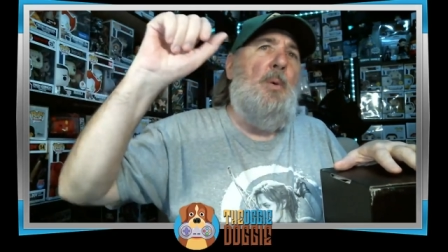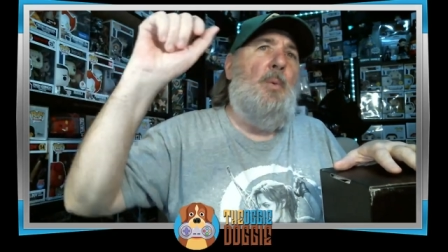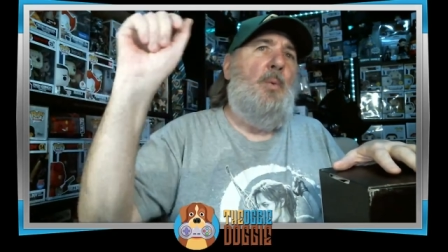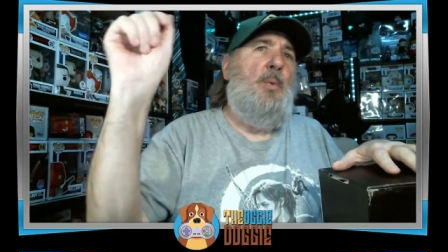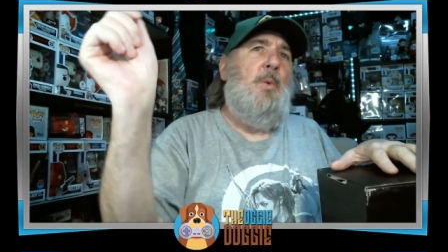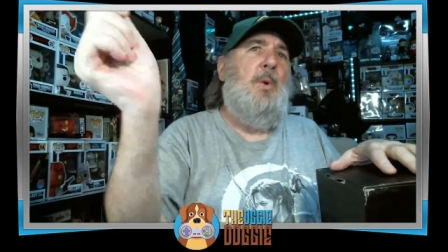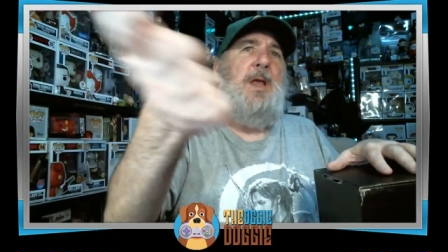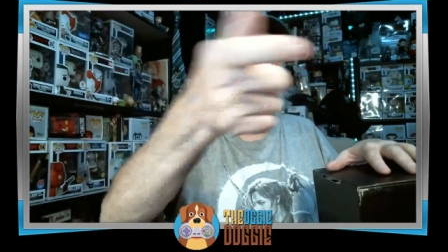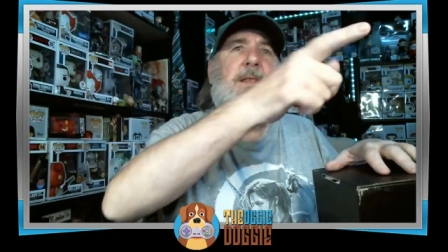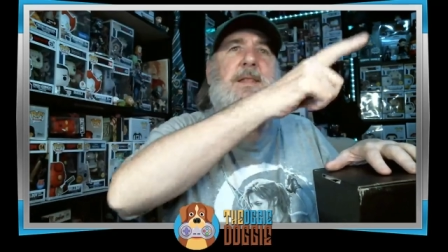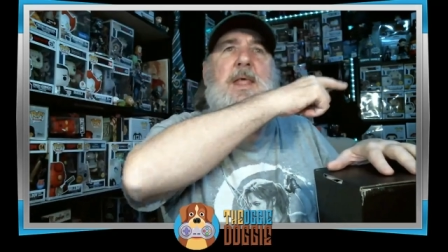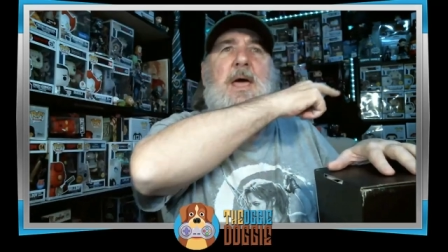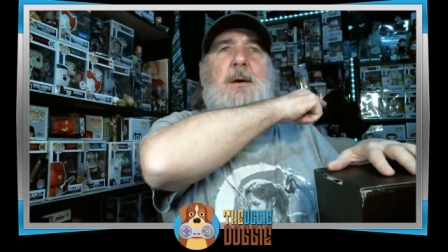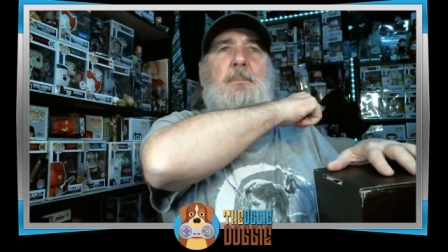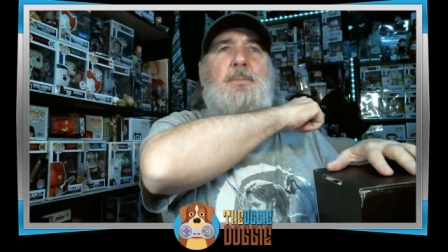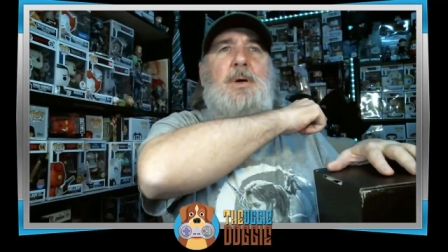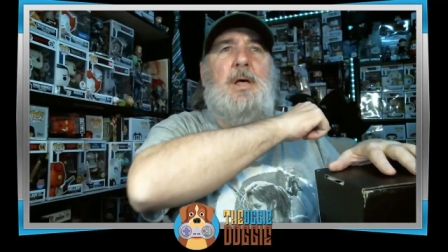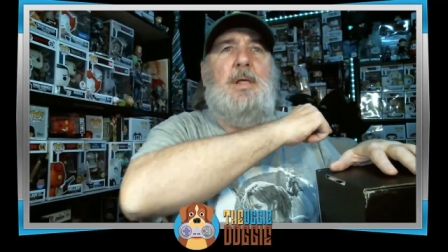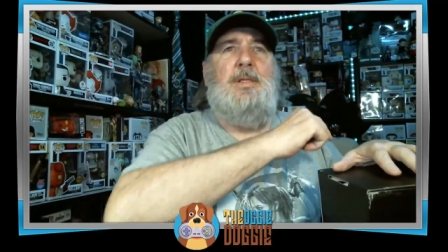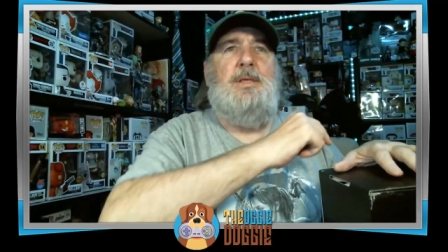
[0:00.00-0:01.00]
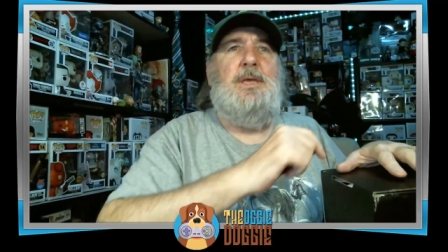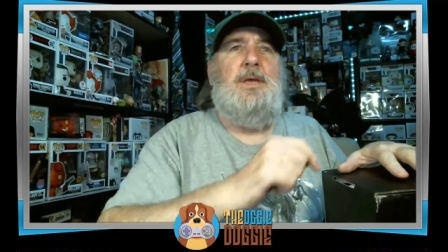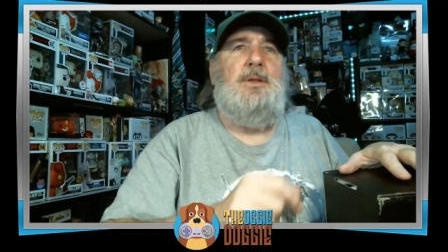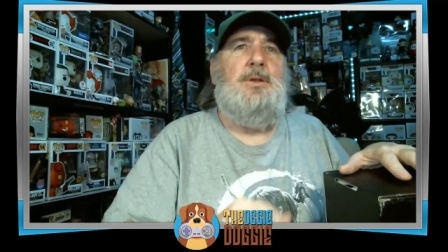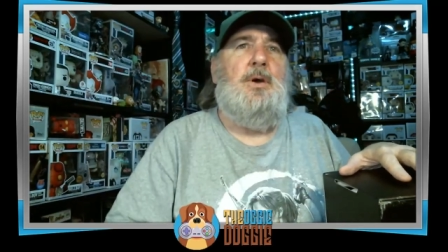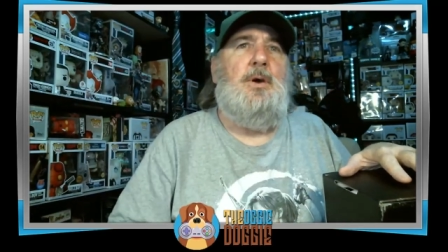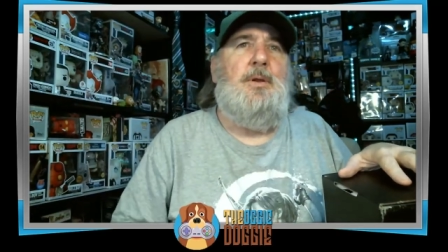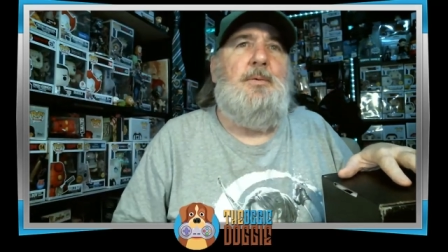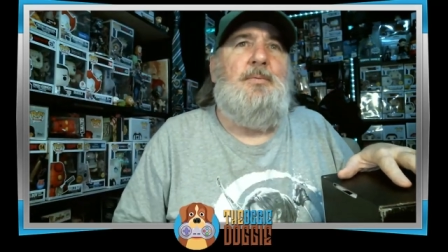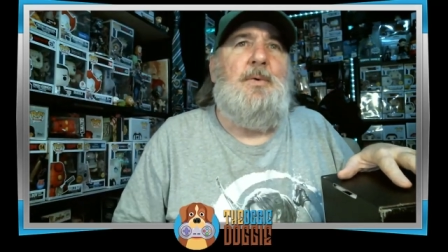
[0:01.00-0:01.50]
ring that bell to get
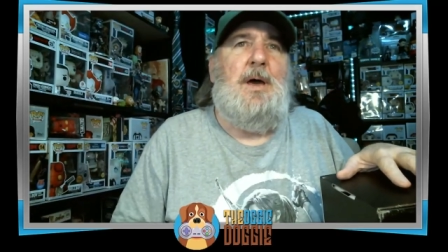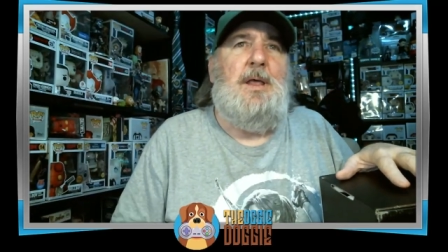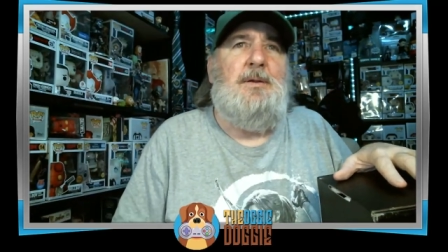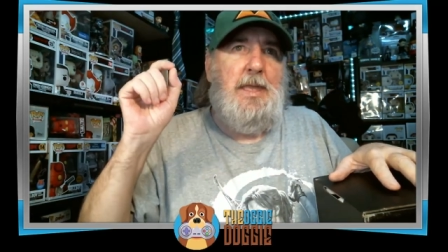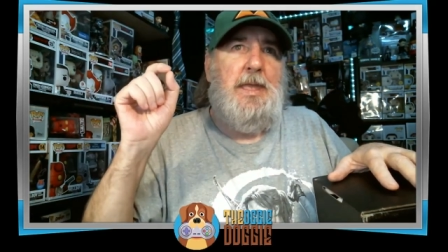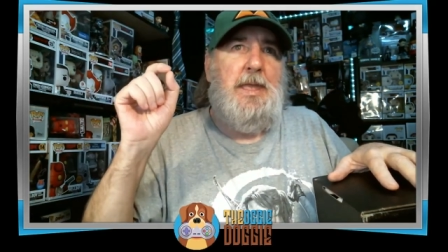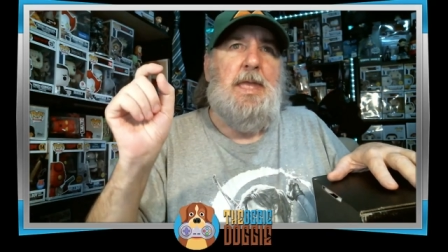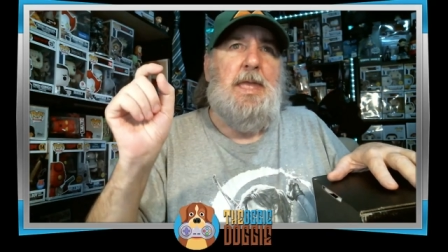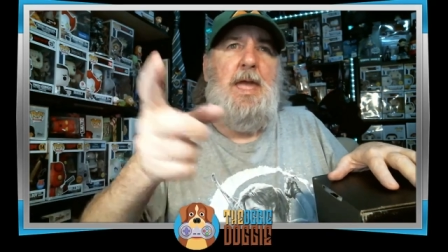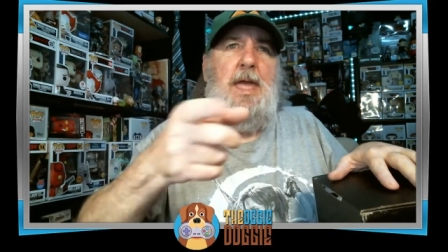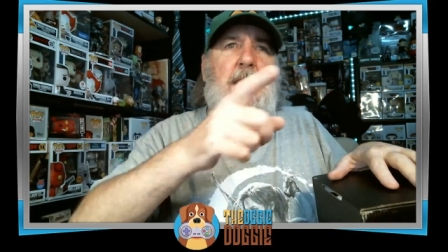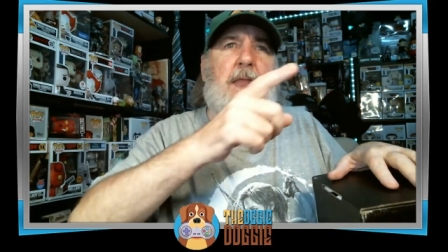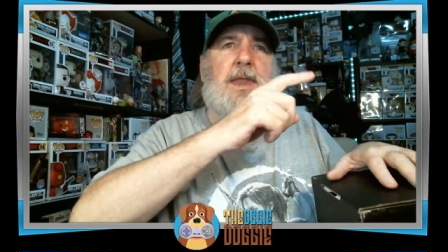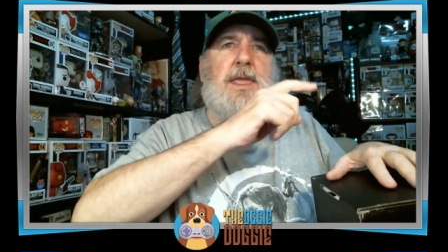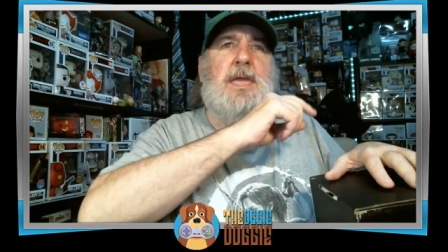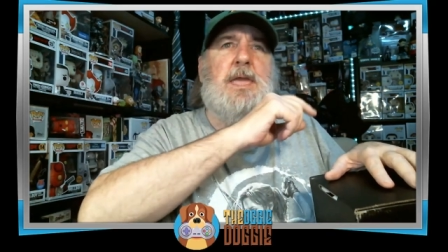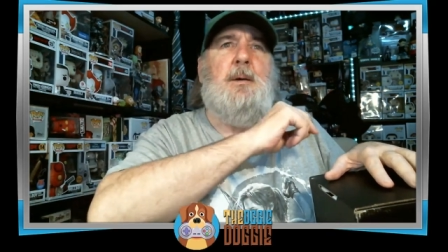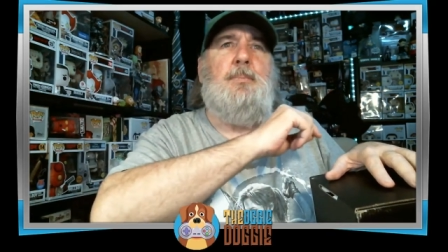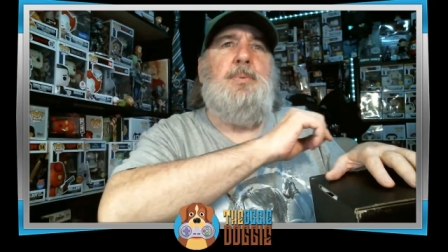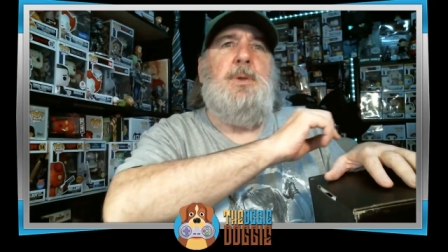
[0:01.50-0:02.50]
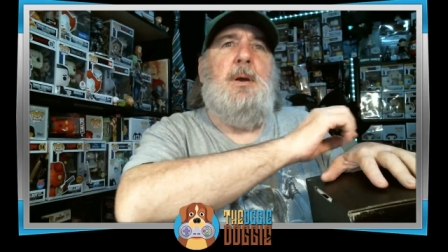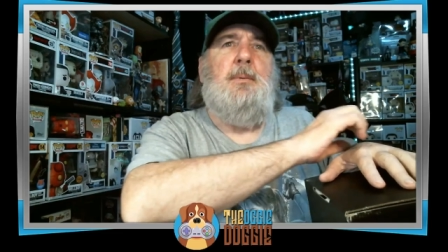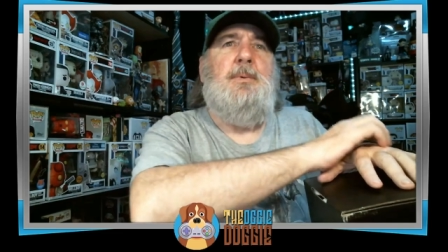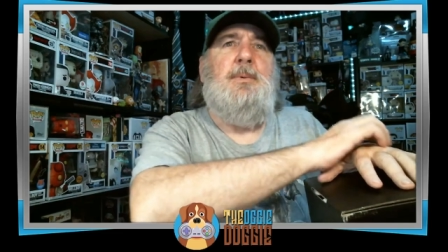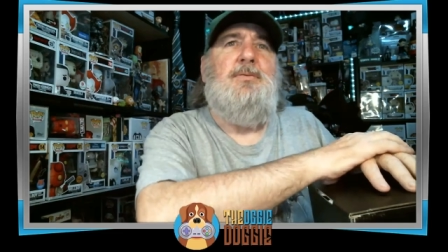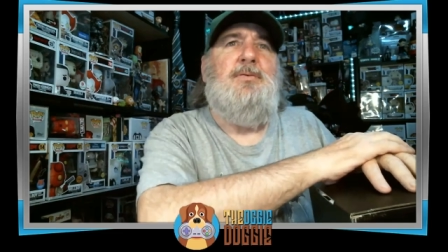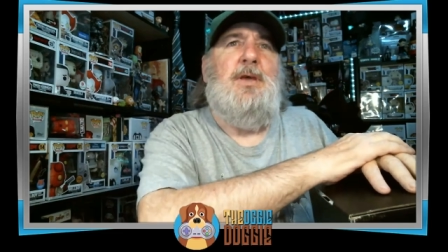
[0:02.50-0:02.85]
notified of any upcoming